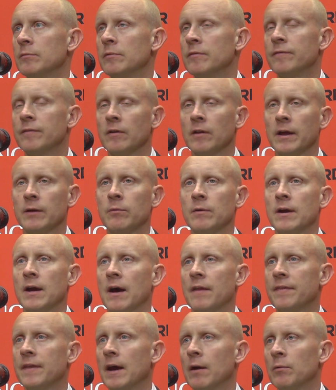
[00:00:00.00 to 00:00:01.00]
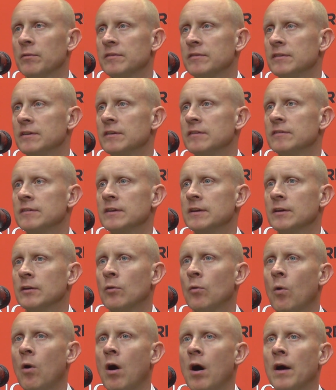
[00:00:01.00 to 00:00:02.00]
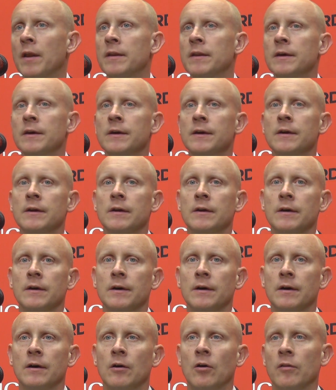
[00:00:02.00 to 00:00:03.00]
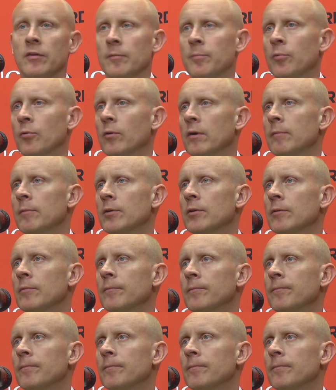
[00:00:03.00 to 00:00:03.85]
And we feel like we got that with CeCe and Quan on the perimeter.